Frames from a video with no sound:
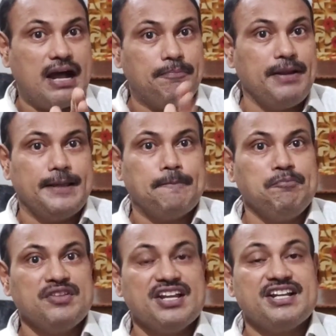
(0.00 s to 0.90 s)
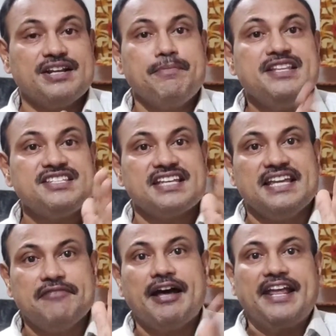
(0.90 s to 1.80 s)
applying, it remains
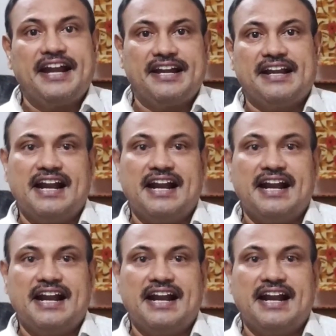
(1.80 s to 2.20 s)
invariant,